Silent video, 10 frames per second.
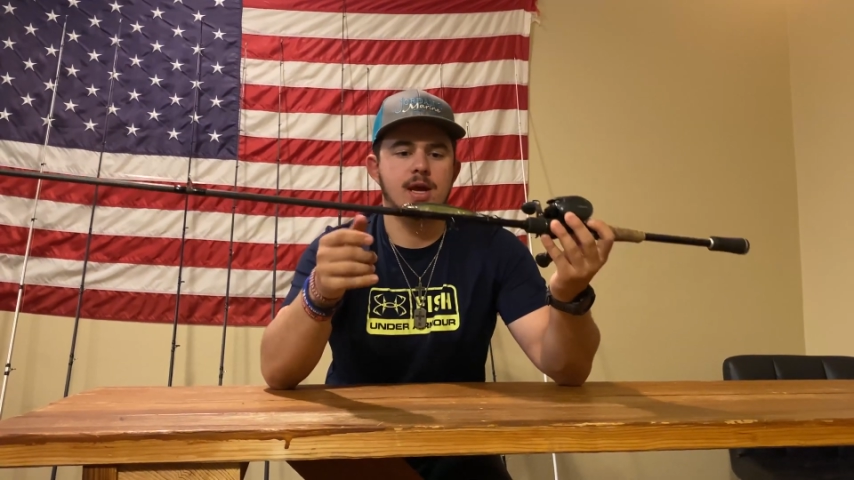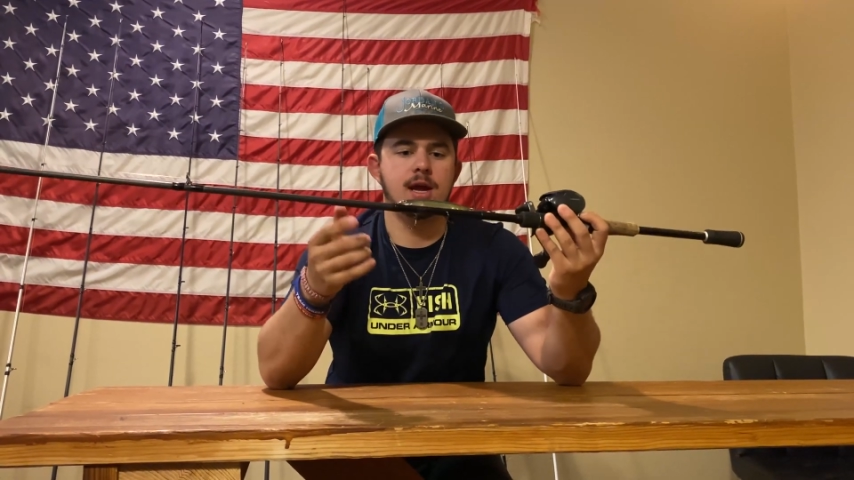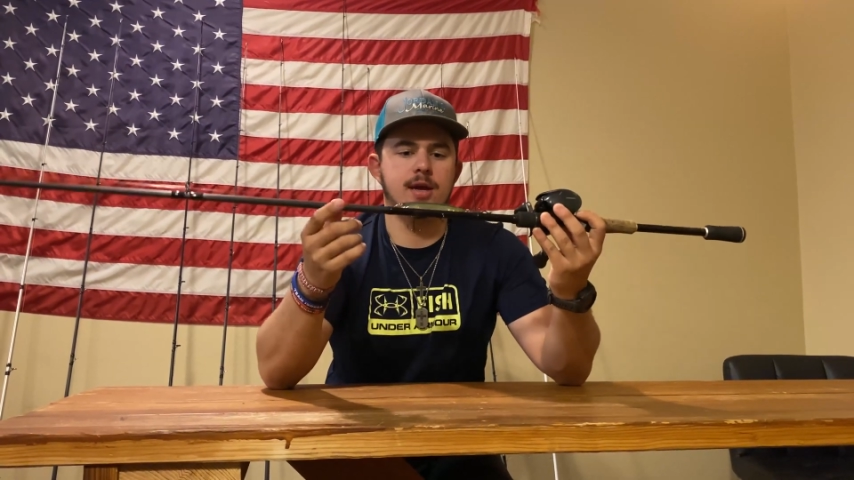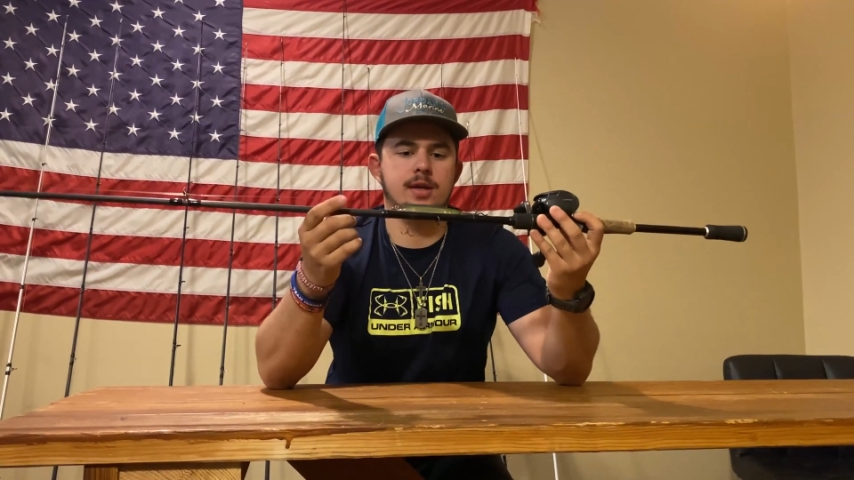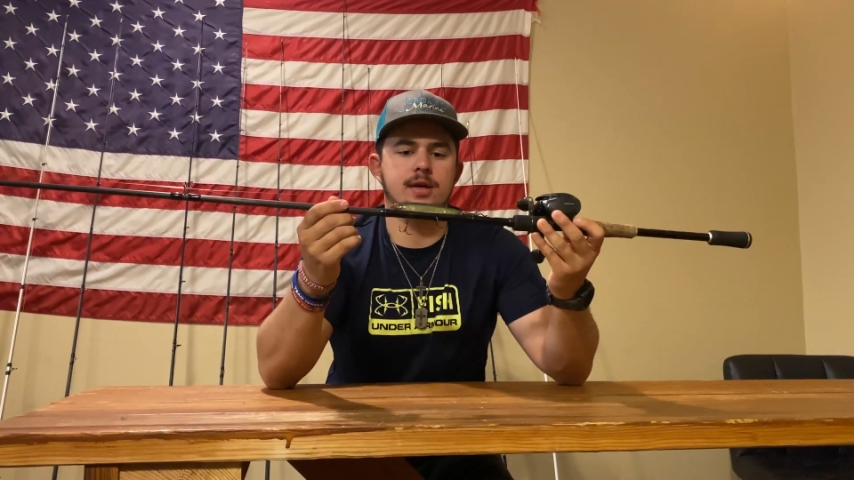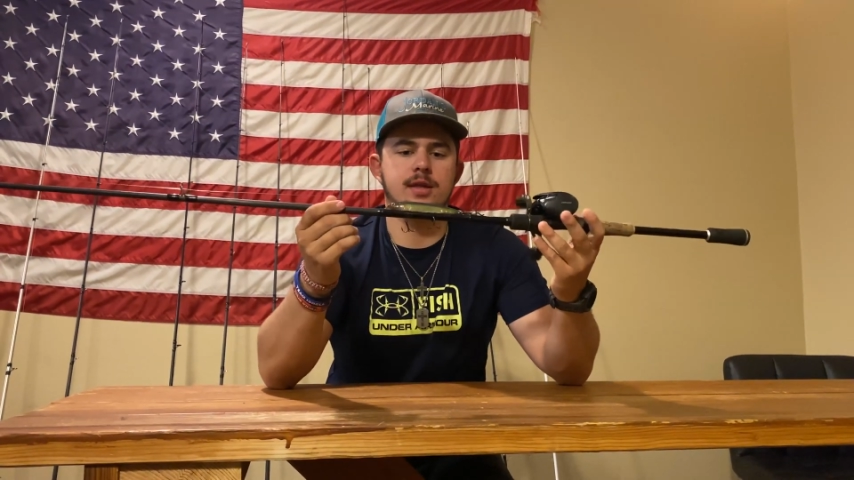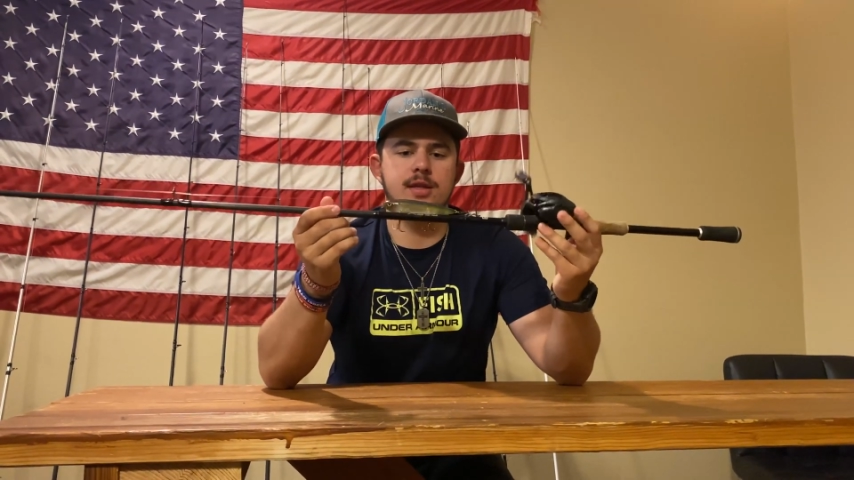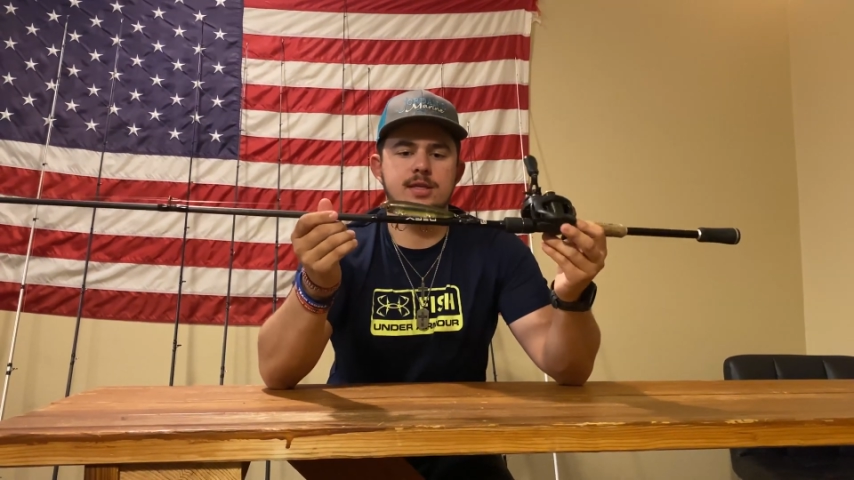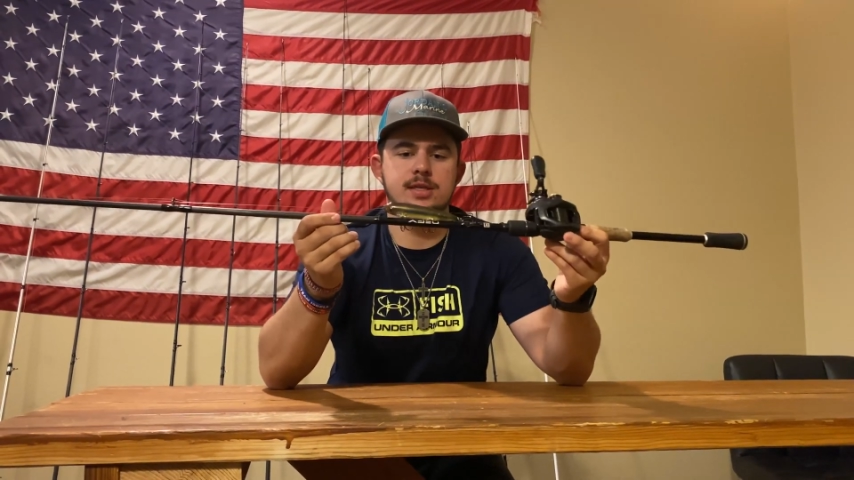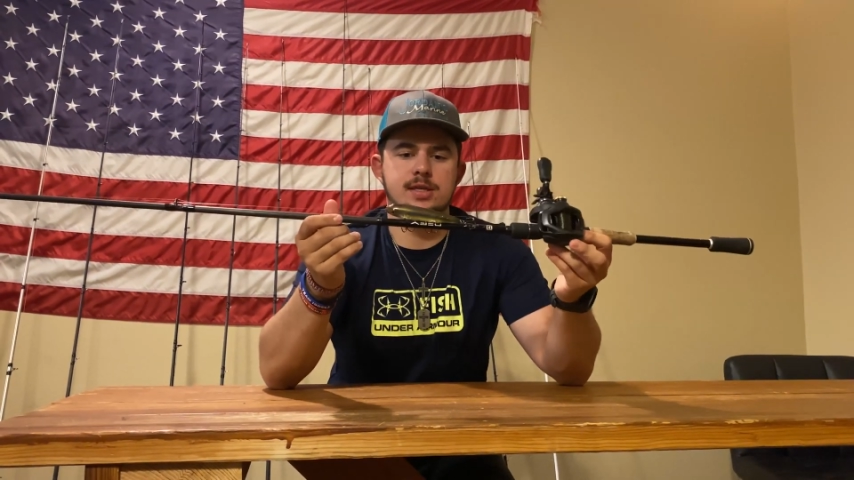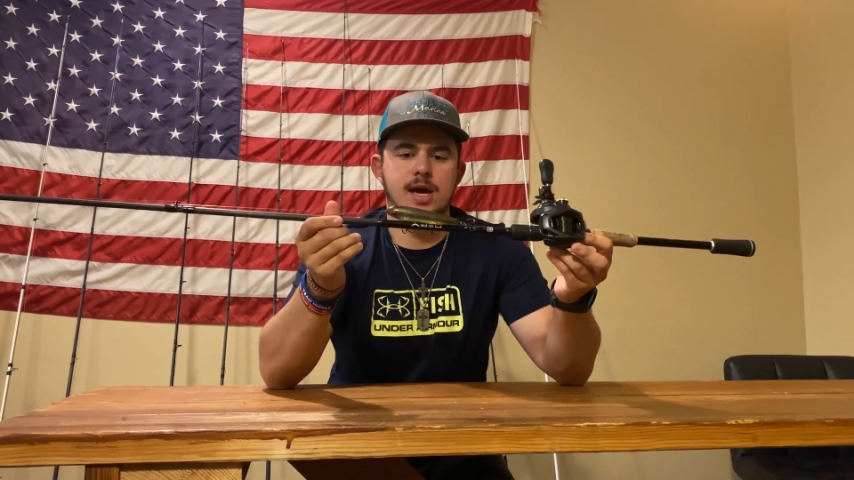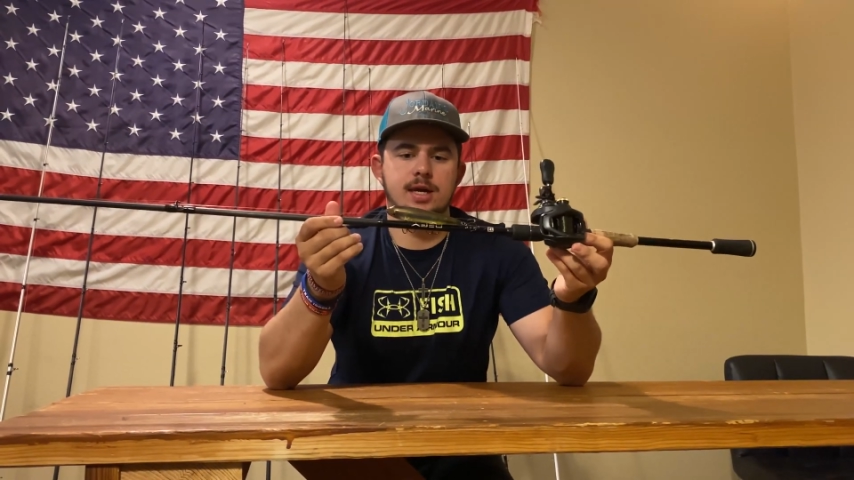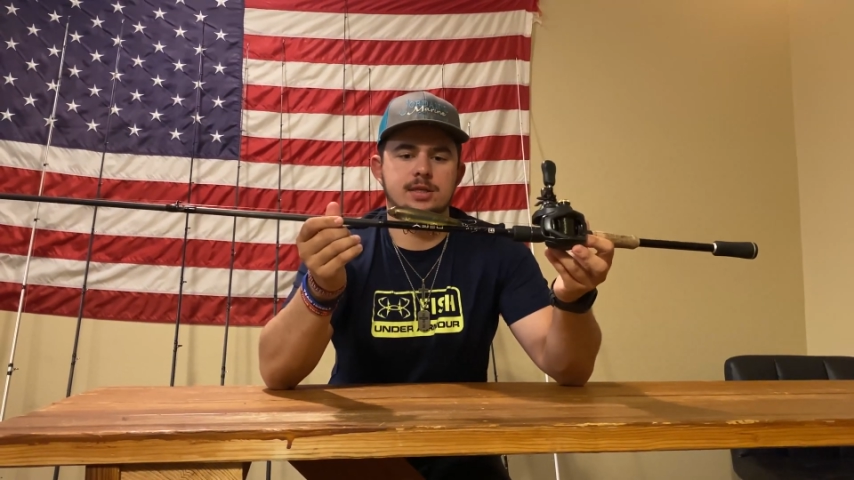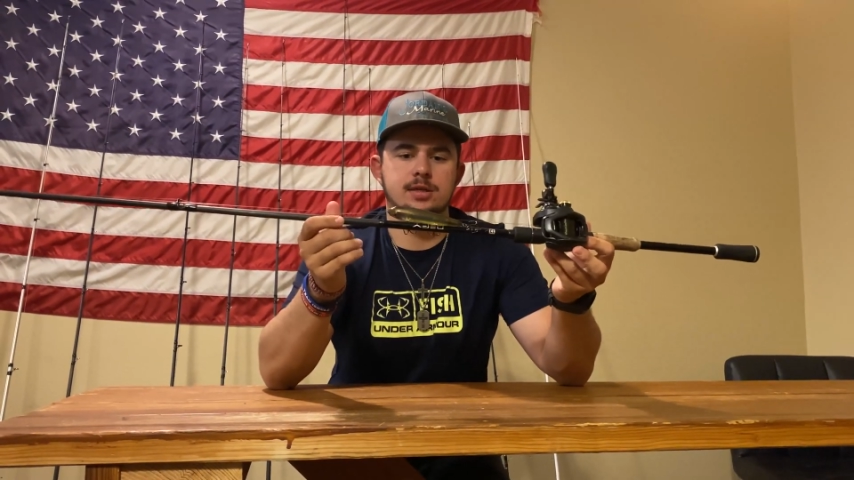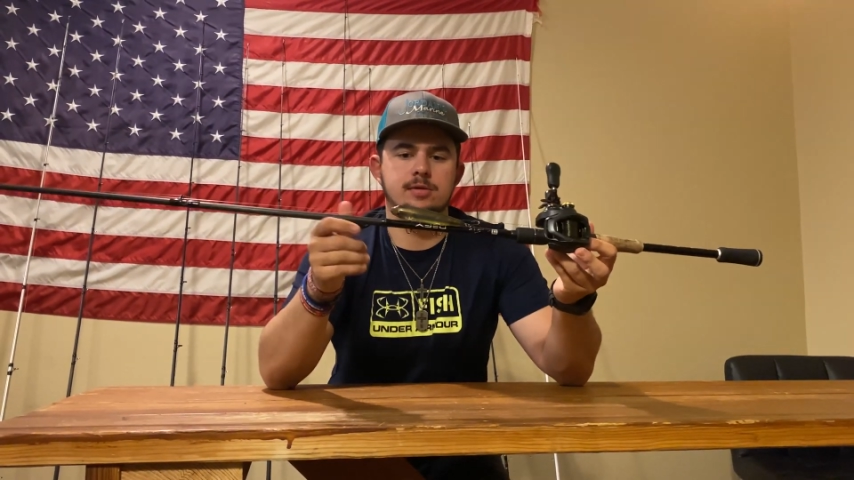And this is
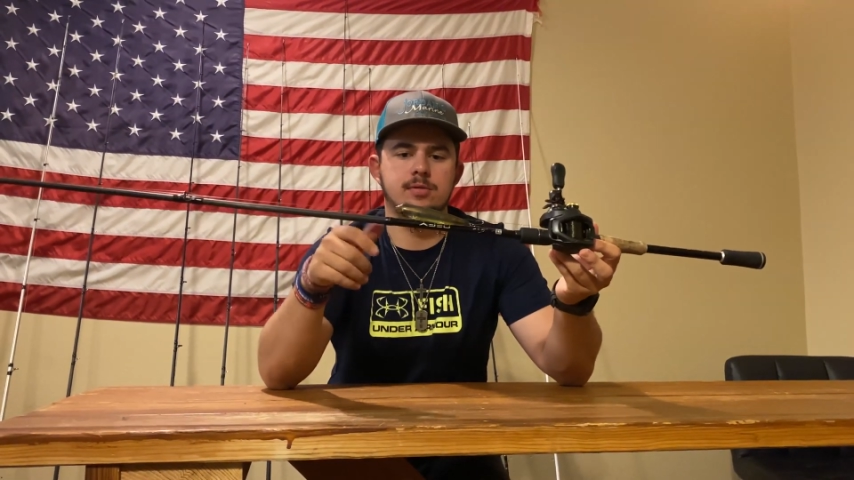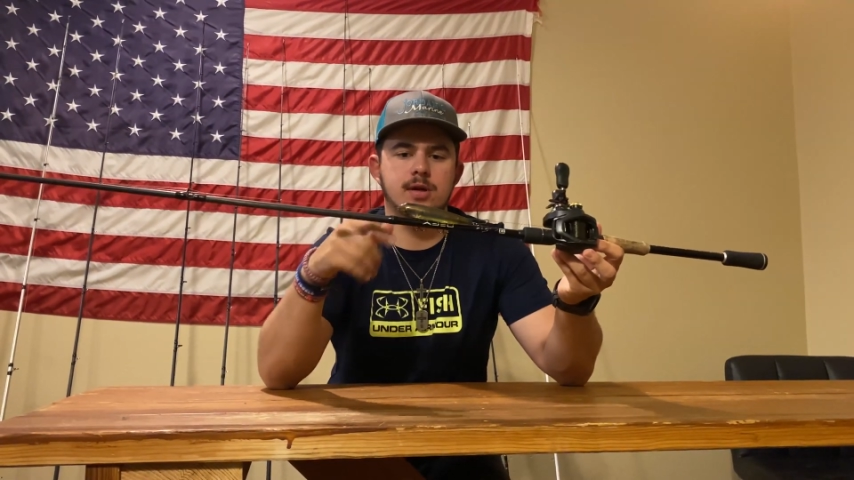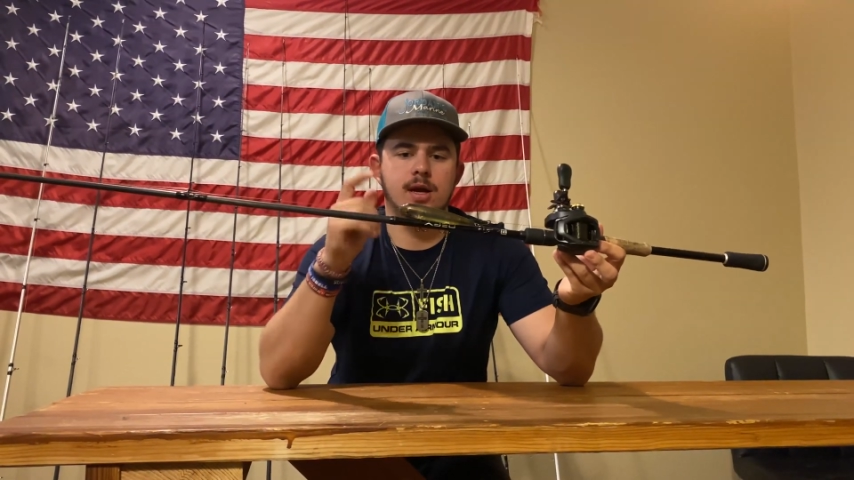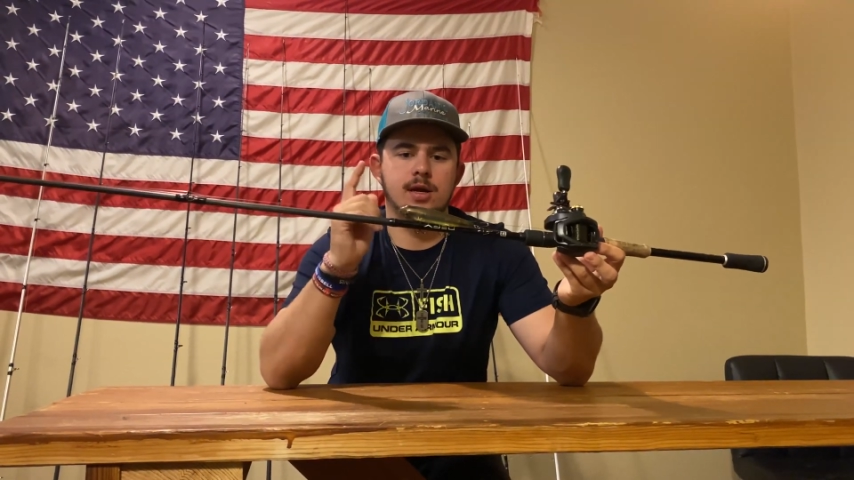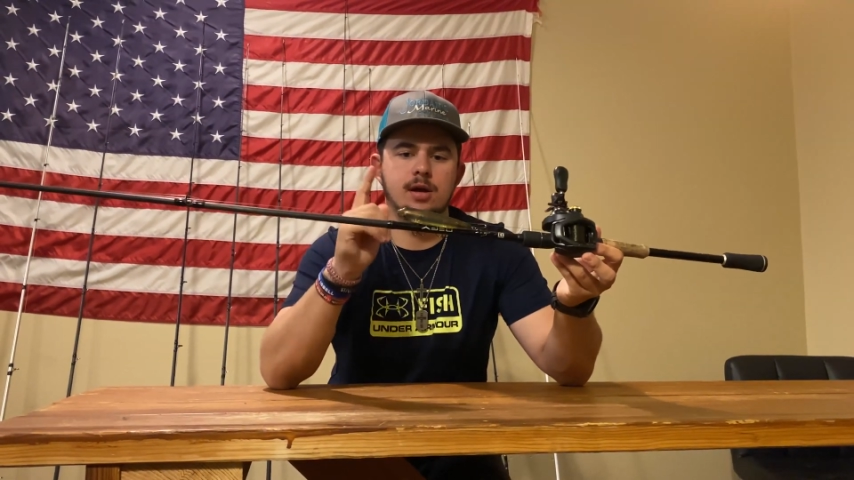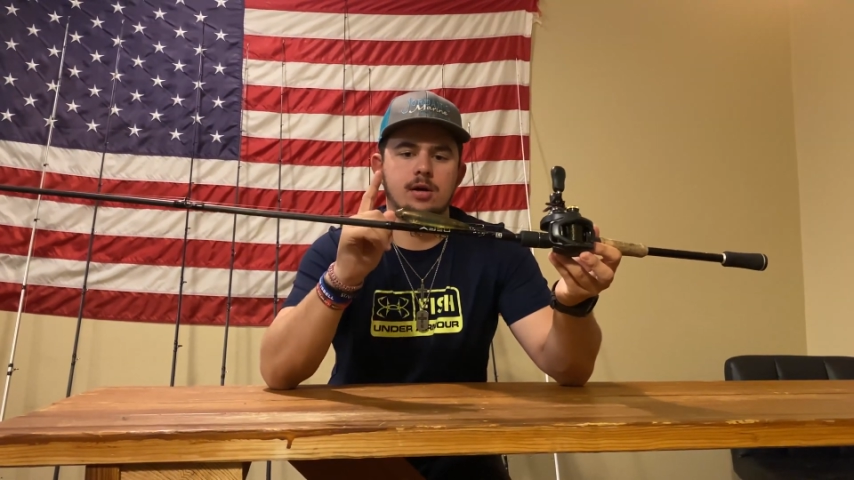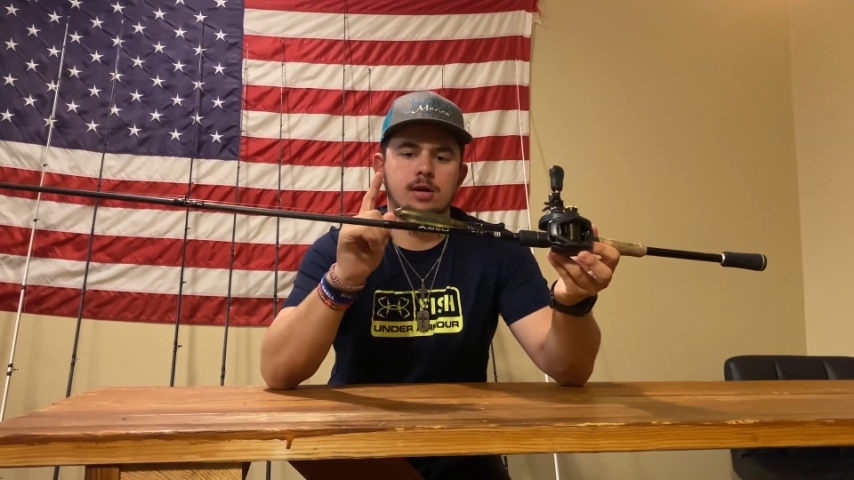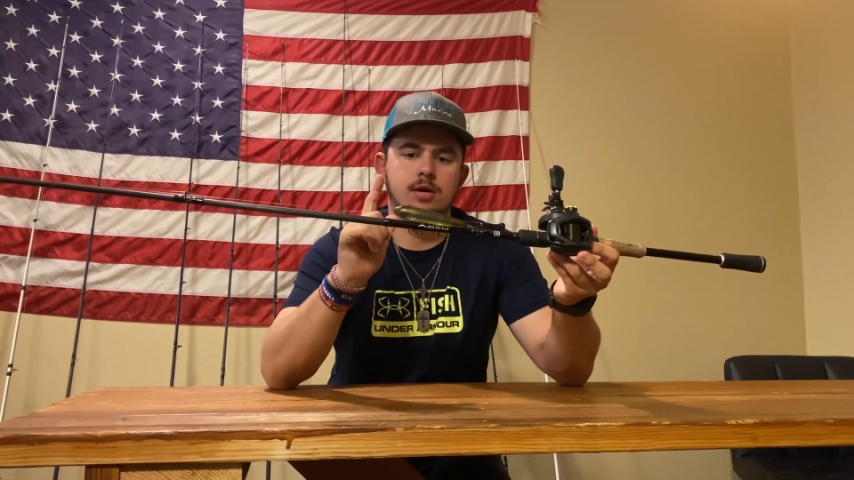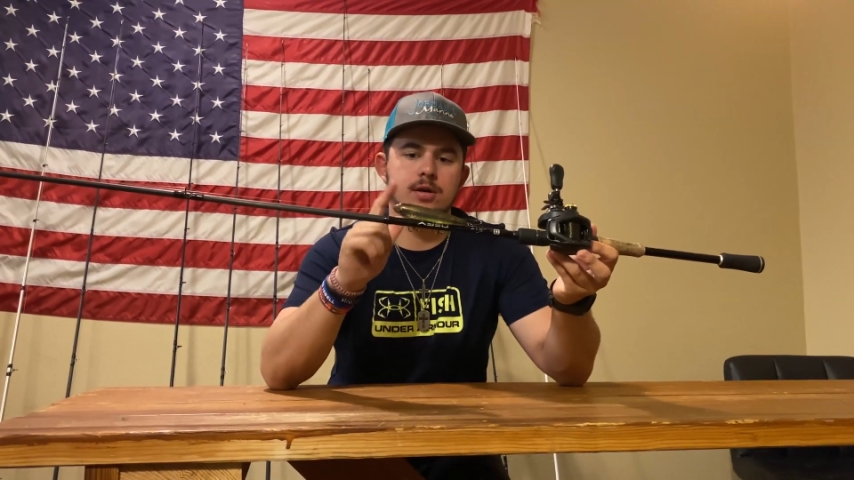actually what I caught our